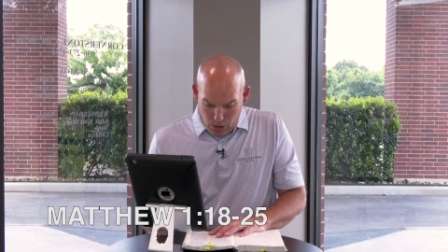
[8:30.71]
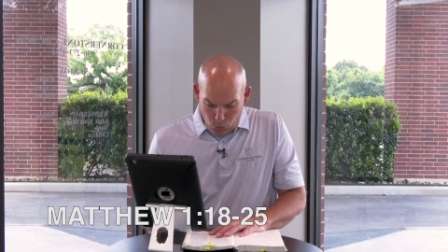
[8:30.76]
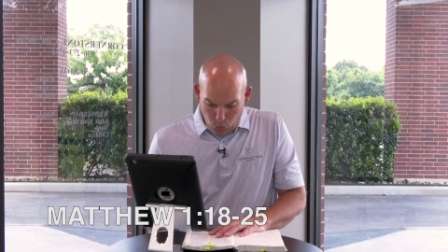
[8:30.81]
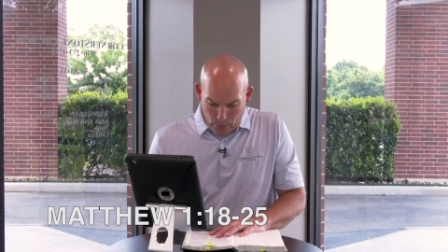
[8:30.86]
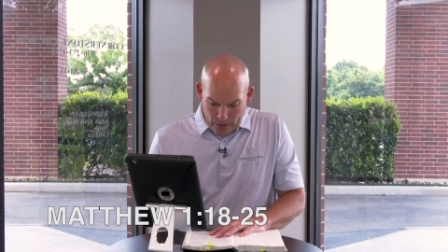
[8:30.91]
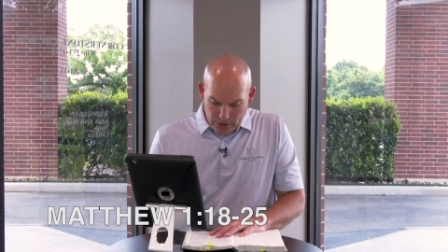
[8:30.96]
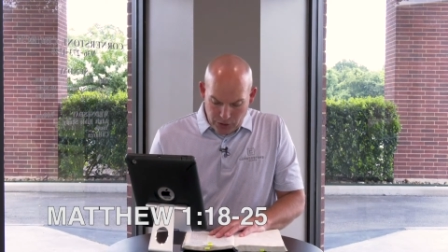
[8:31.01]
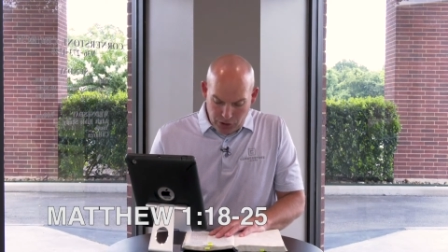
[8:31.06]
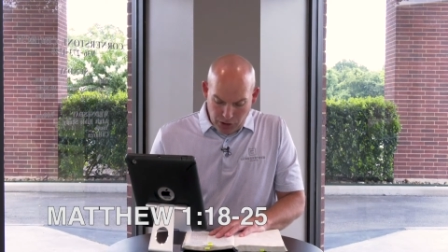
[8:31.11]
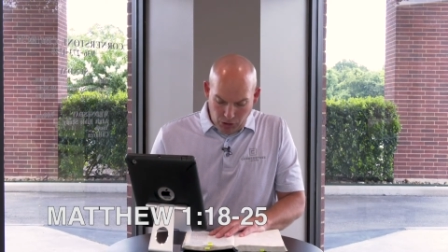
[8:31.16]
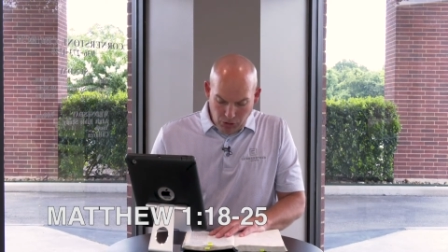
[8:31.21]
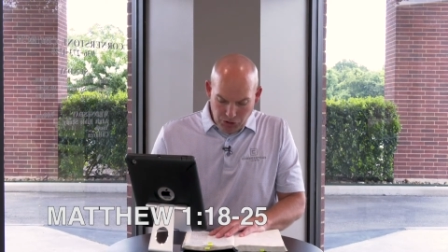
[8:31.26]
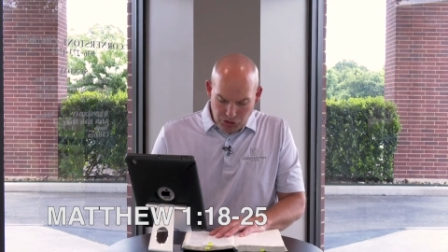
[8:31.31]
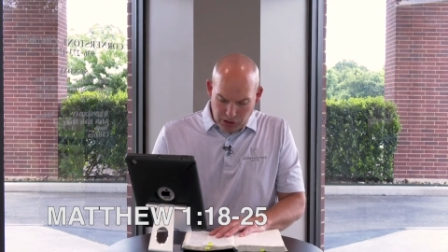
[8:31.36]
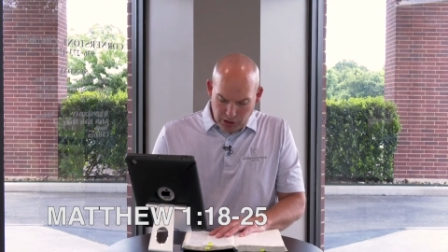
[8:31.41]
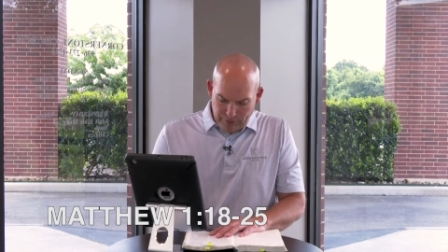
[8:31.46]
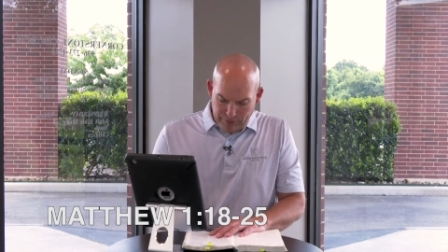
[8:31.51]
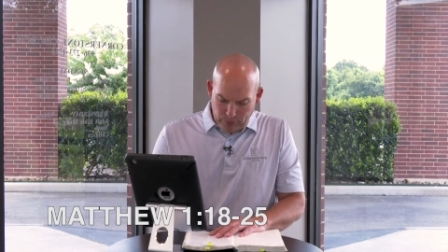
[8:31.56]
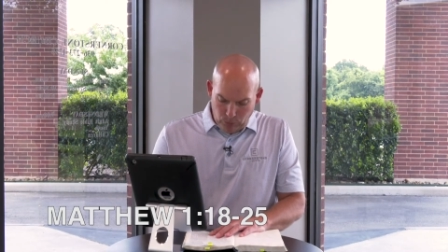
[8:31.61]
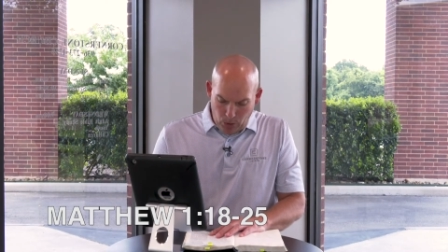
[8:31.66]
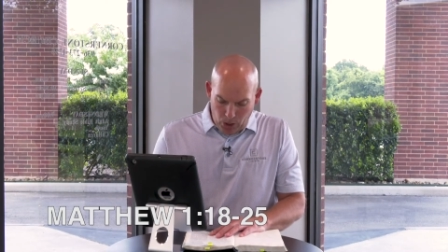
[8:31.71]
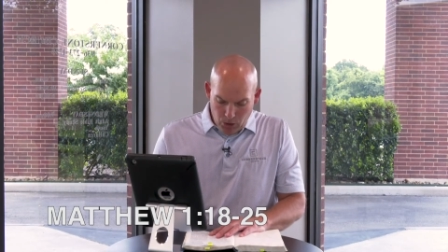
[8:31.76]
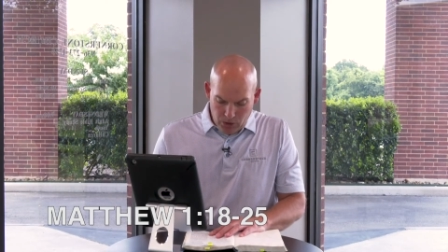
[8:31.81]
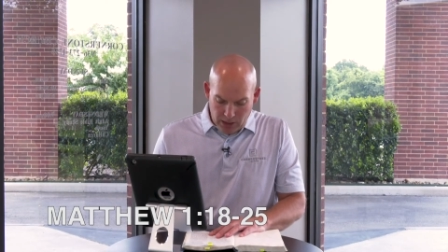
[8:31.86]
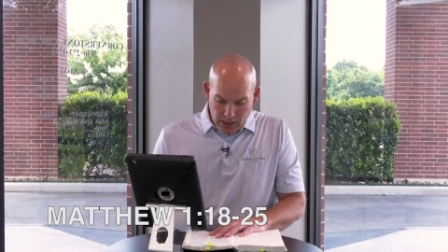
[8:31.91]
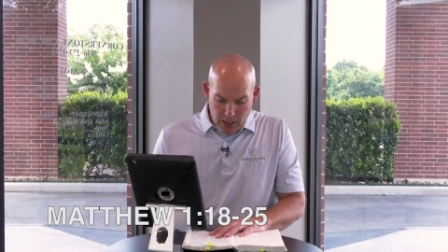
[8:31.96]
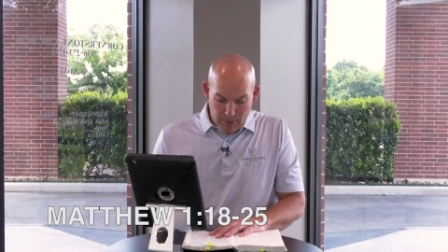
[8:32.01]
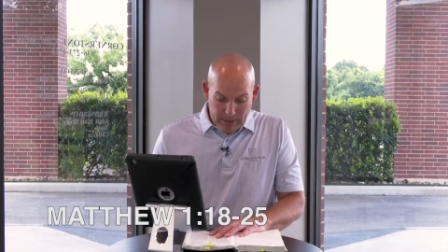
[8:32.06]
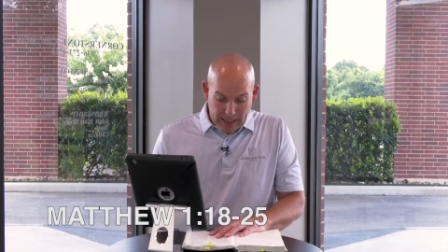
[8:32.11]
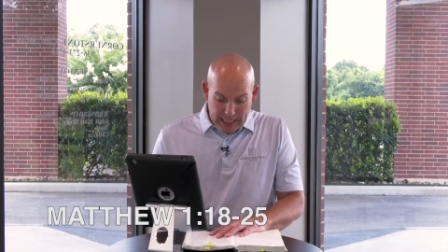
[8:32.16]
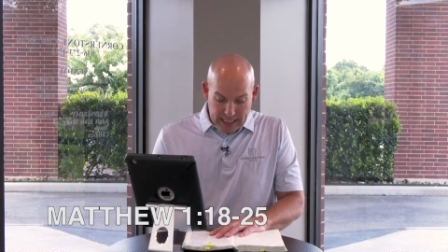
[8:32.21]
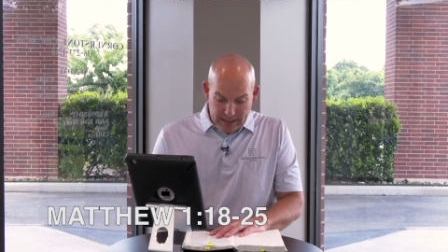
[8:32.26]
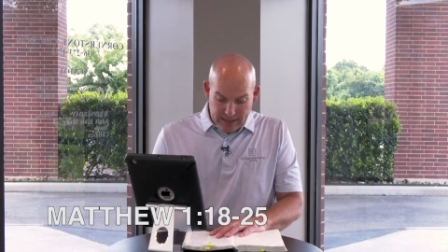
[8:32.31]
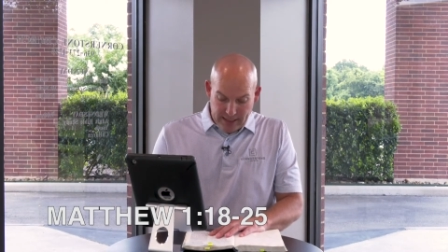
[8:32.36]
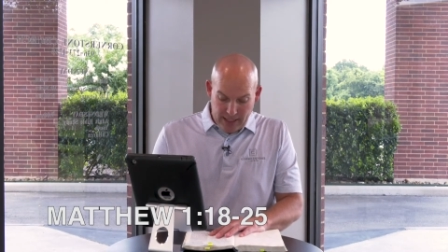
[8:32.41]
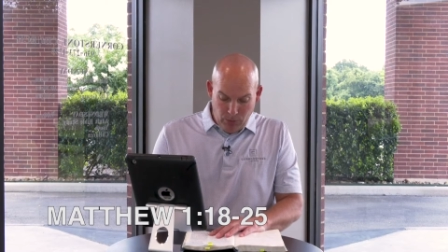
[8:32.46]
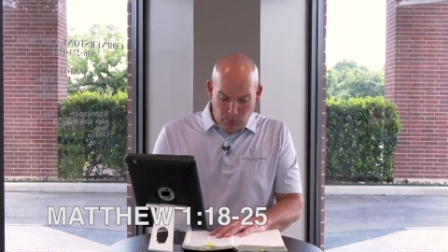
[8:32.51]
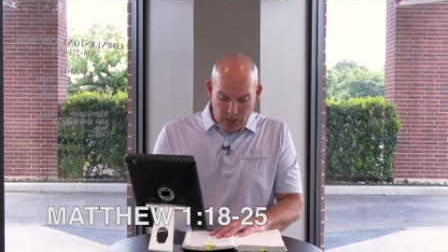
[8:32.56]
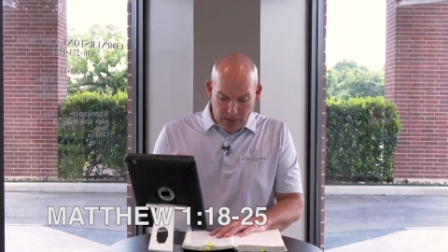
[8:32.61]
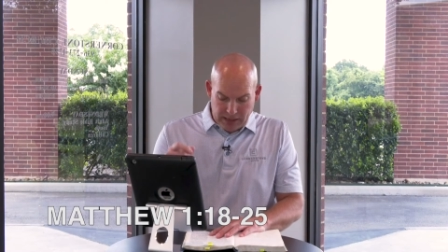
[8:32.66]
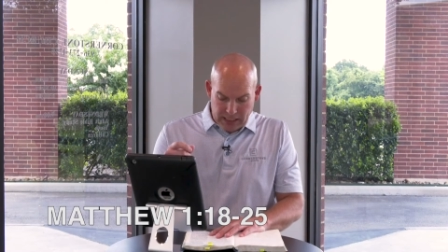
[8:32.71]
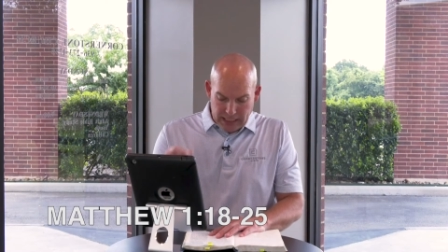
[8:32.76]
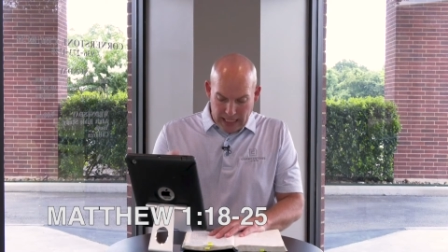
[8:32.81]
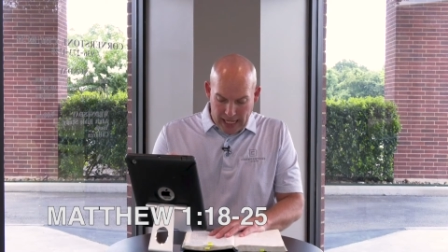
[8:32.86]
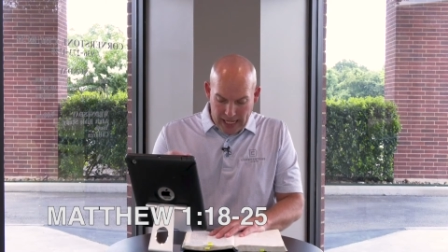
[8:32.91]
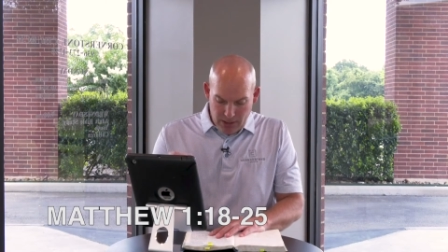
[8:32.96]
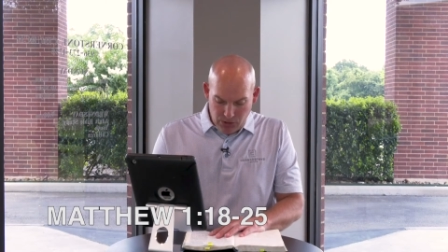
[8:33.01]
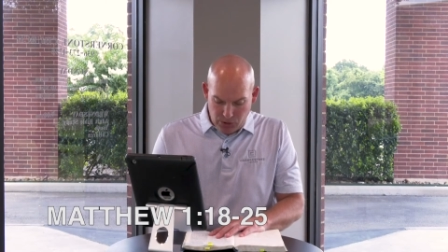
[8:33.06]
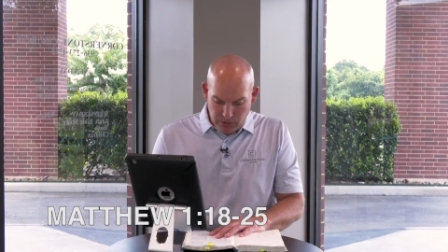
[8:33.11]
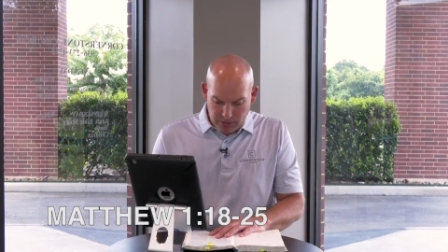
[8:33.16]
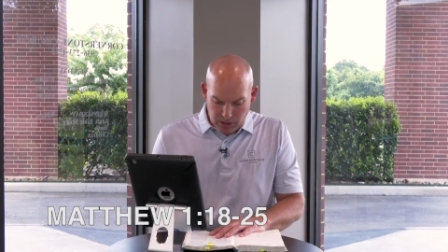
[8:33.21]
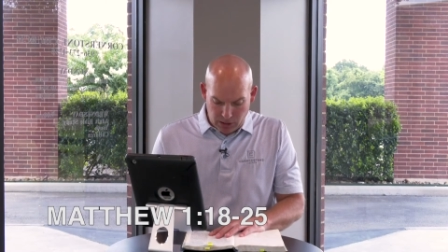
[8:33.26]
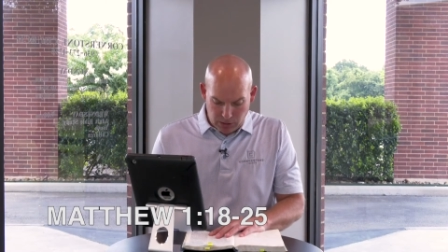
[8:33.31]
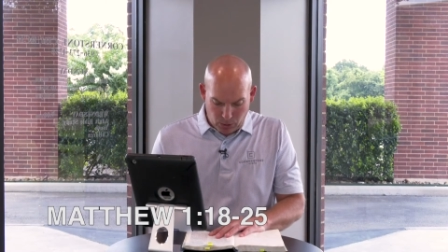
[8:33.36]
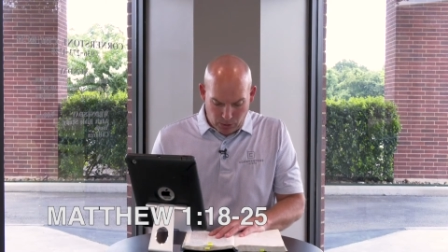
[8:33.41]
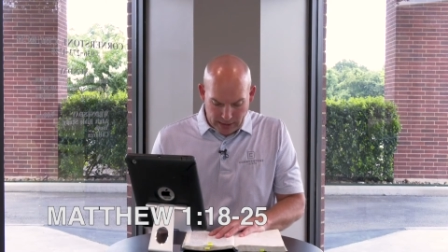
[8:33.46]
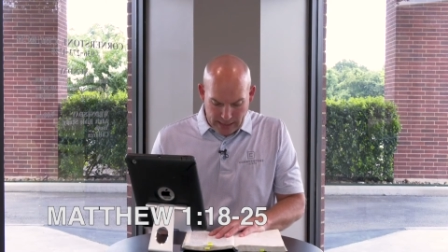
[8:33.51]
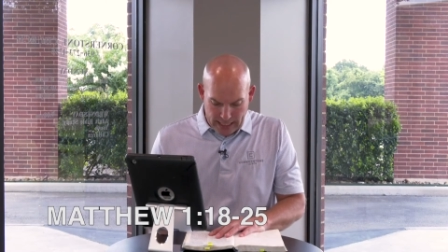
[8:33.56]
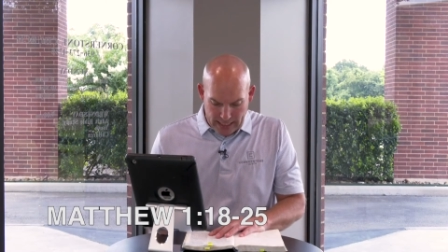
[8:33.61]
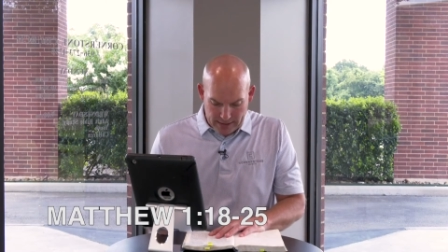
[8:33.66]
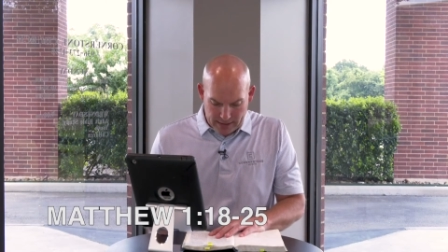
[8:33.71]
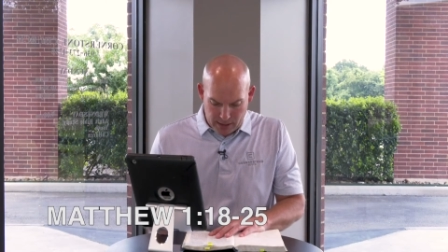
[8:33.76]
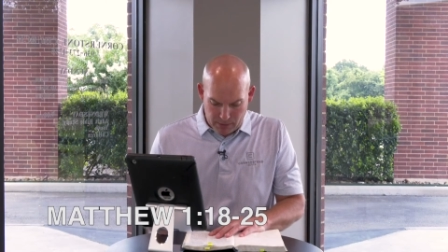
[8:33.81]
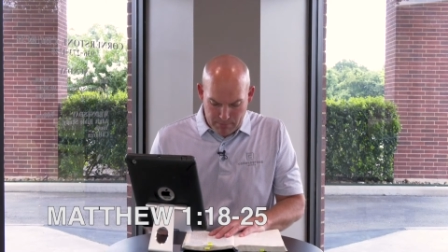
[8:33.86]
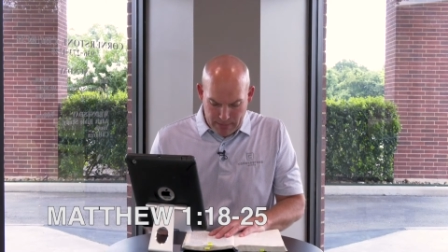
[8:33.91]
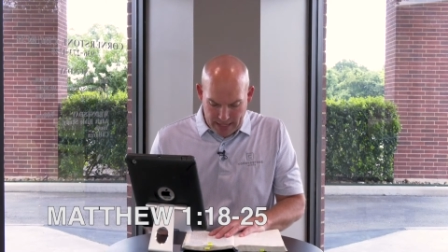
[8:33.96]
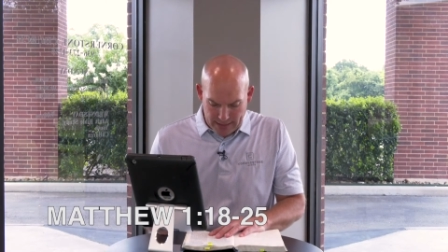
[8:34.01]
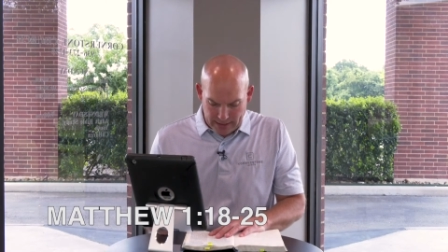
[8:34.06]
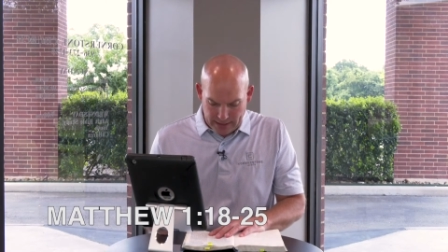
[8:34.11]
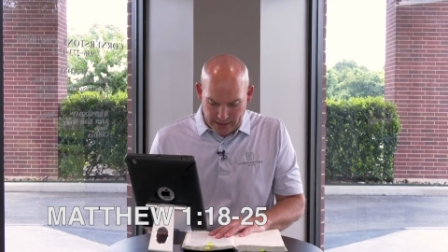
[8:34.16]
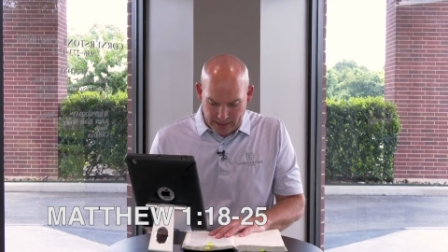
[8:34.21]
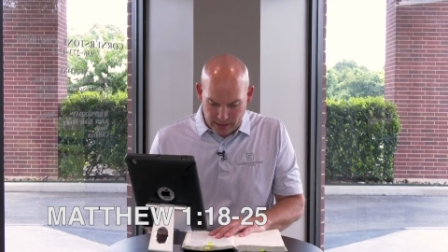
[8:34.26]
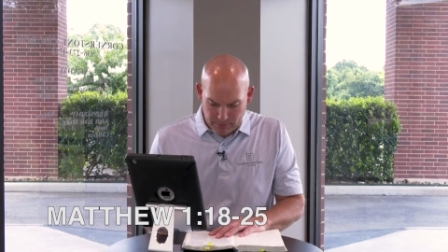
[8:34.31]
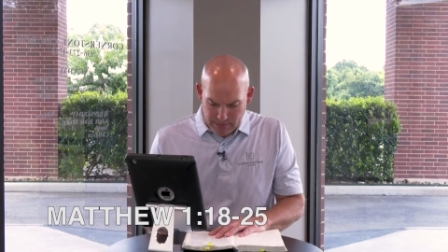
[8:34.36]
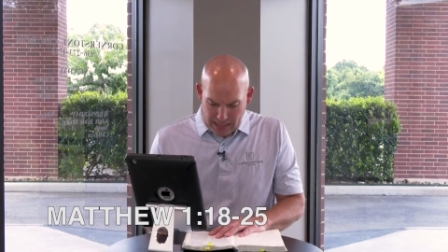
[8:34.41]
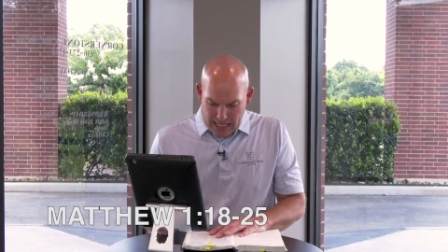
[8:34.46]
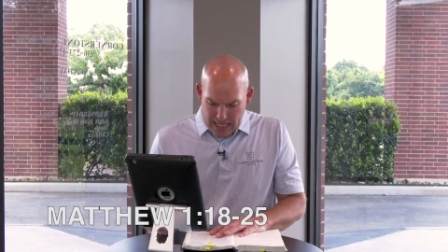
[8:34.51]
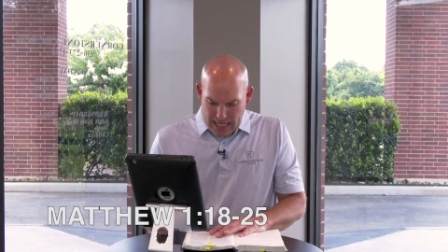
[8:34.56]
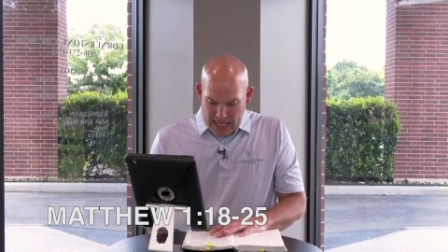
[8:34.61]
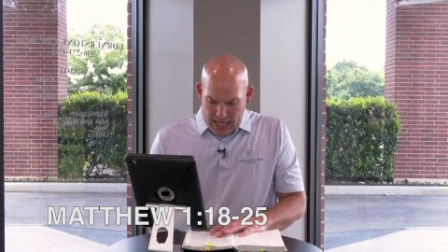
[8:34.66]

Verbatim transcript: When Joseph woke up, he did what the angel of the Lord had commanded him,